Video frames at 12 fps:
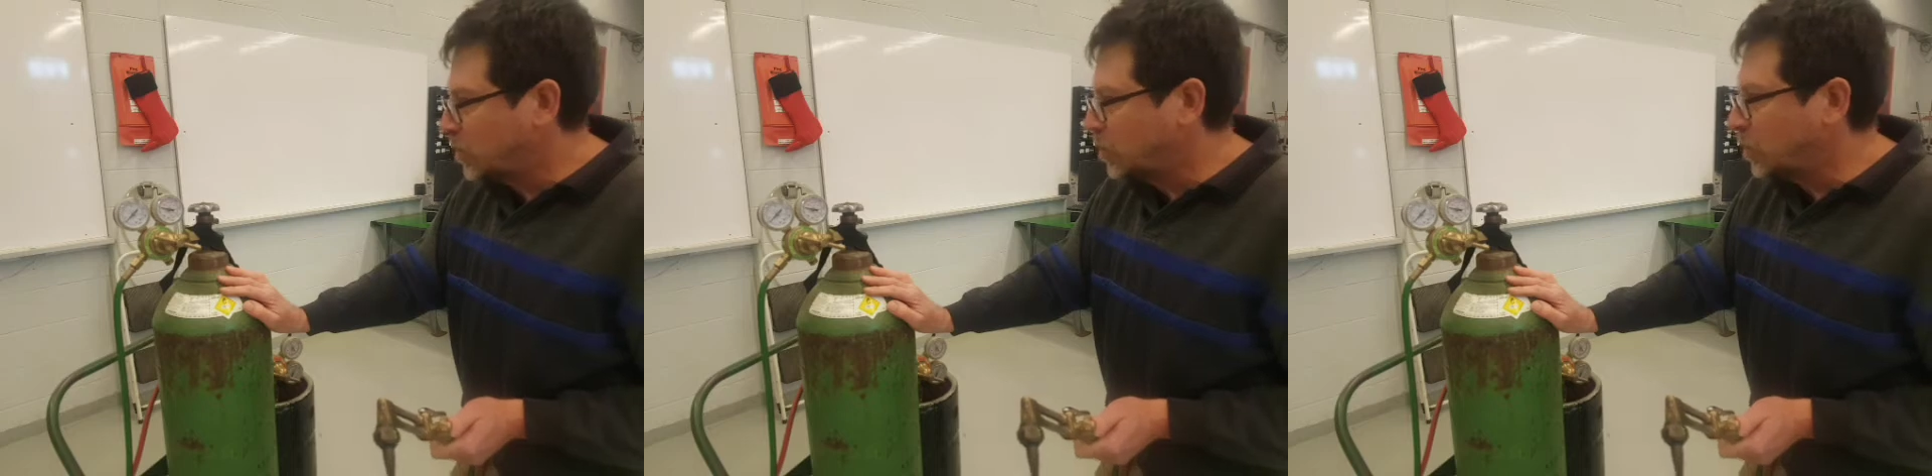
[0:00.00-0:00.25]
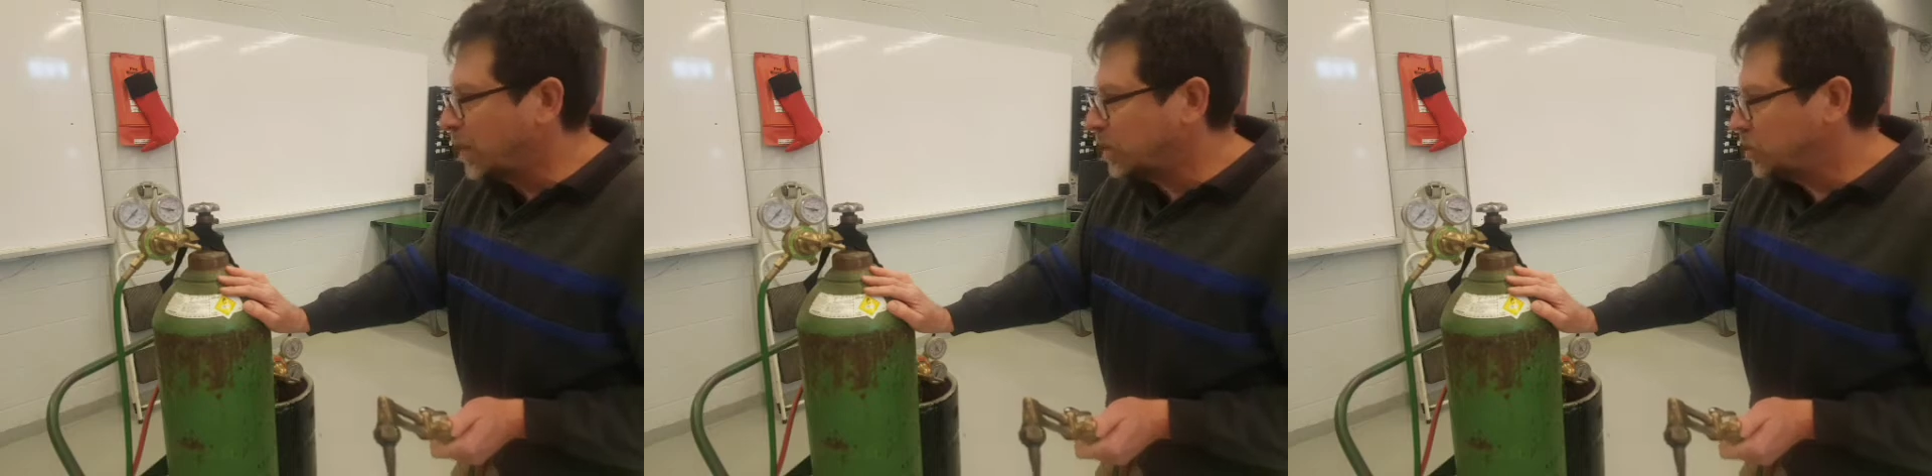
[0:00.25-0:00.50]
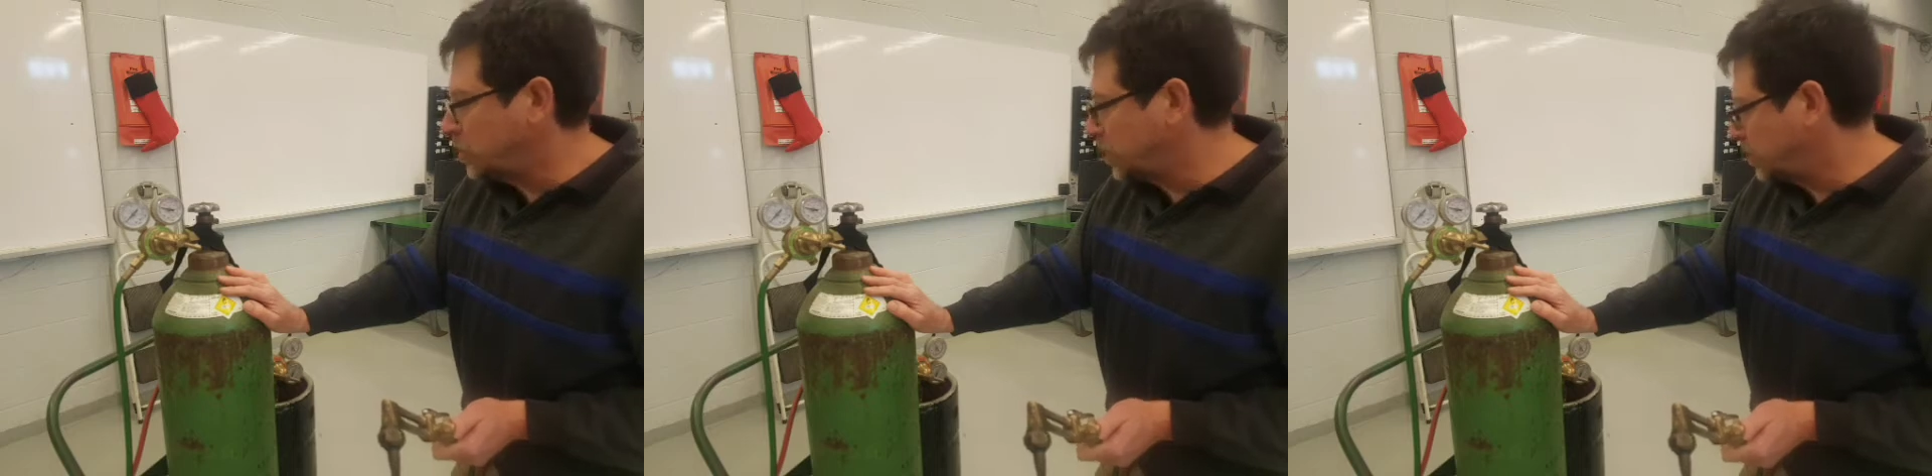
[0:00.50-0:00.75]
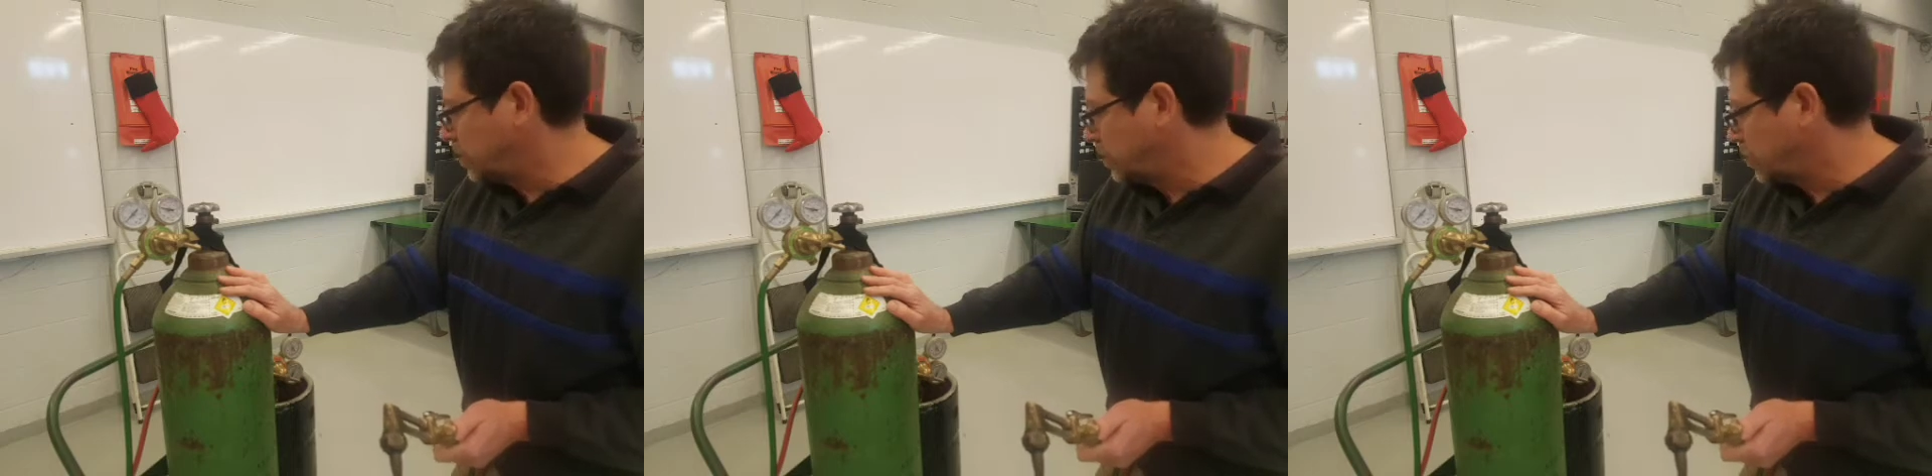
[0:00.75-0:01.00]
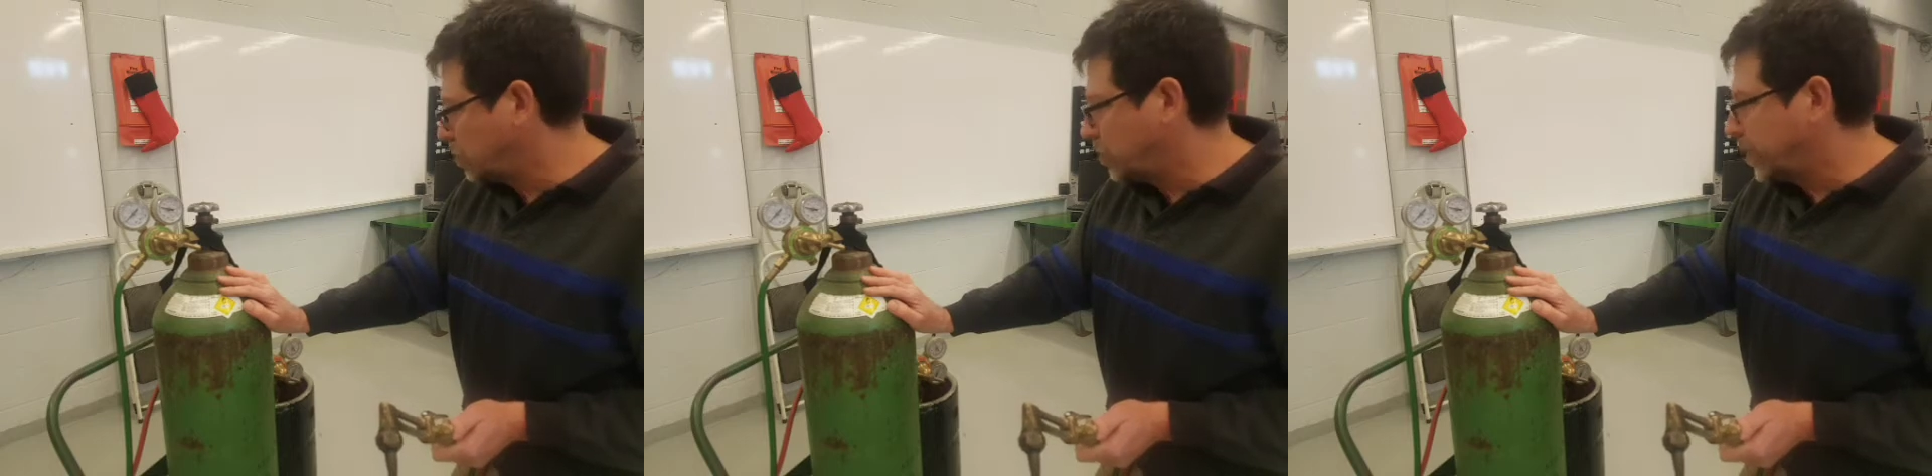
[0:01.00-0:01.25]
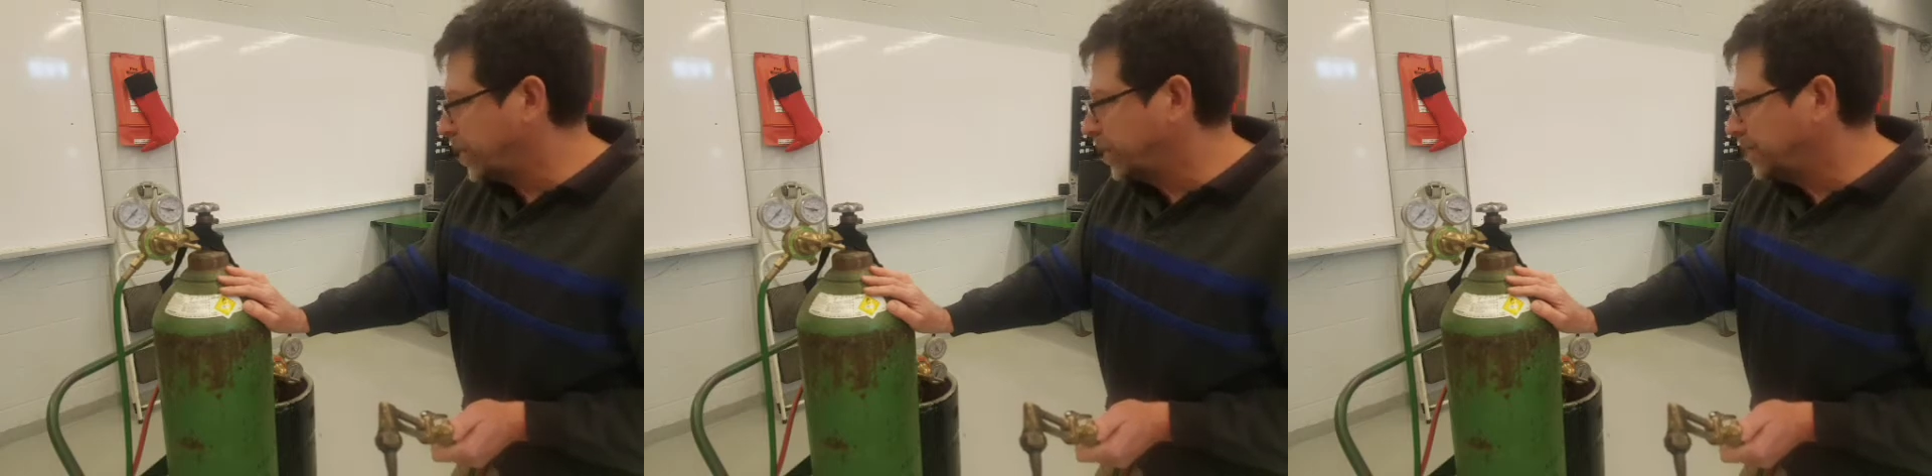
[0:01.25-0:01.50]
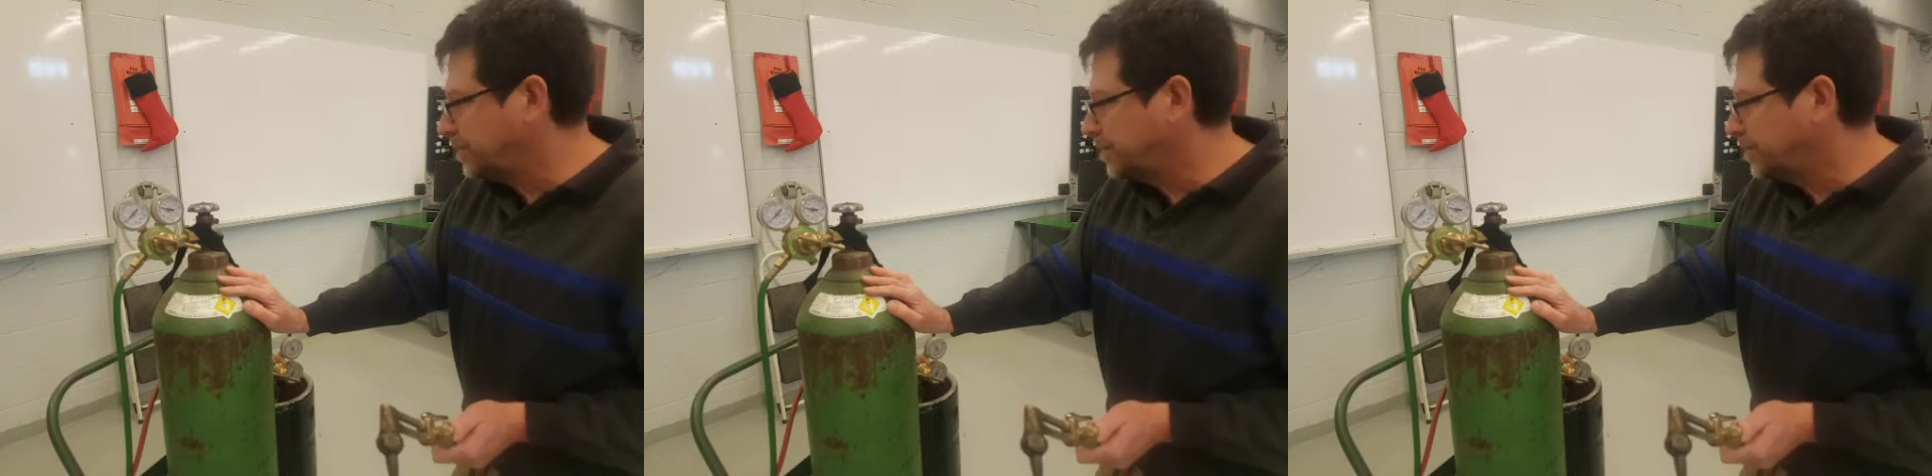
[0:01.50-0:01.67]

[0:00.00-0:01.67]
No oxygen, no fire.